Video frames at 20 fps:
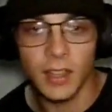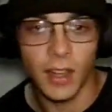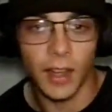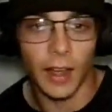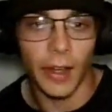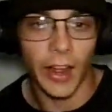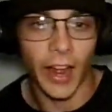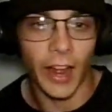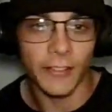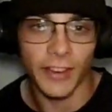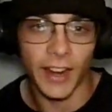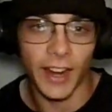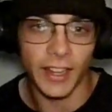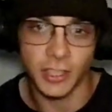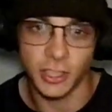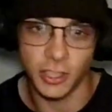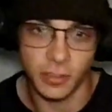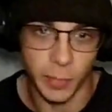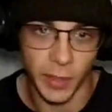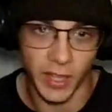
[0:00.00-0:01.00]
I've kind of
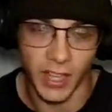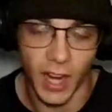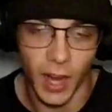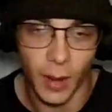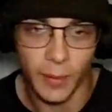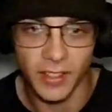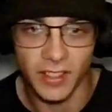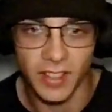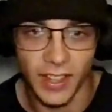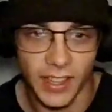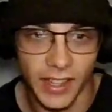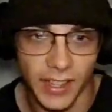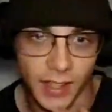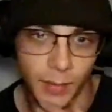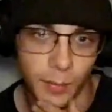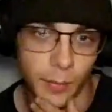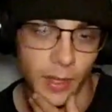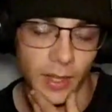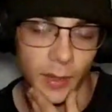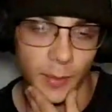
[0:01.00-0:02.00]
just been commentating
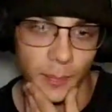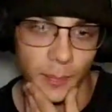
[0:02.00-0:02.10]
it, but